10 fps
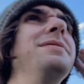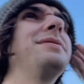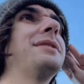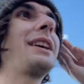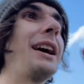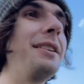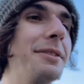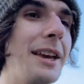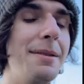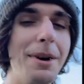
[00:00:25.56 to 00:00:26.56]
kind of
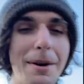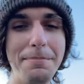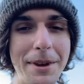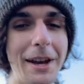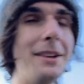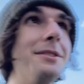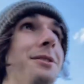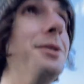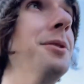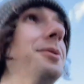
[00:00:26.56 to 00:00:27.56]
came up as
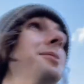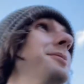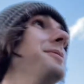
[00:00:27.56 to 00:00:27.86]
to